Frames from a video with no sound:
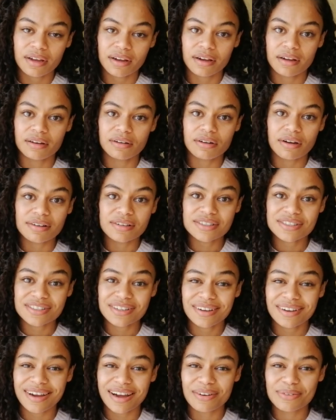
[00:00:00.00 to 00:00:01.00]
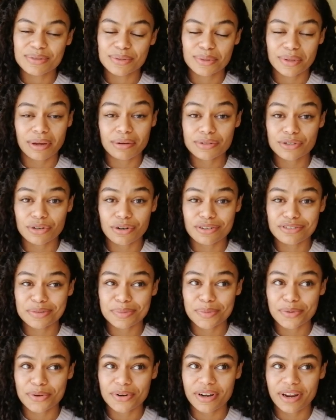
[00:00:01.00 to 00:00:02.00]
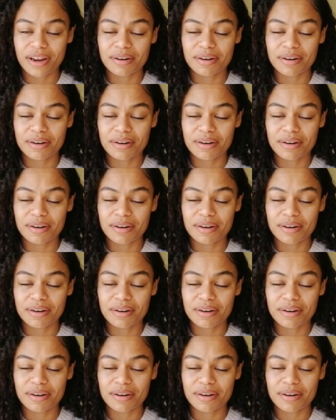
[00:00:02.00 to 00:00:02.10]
Last year I was out transport,